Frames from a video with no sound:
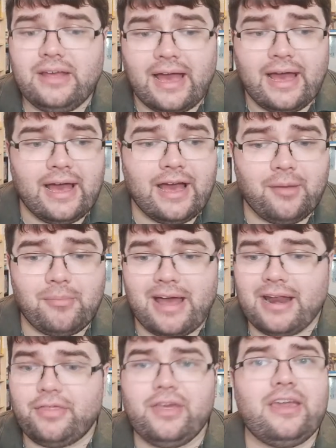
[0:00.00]
And
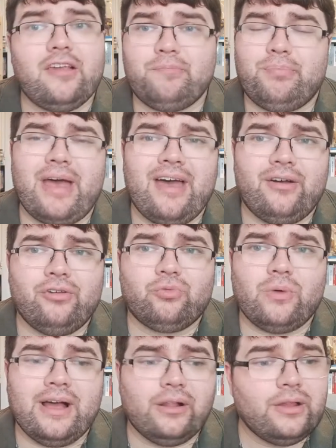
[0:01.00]
I think it's better as
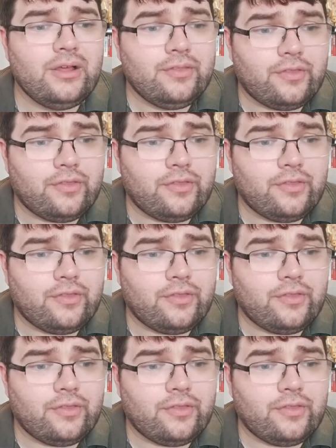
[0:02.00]
well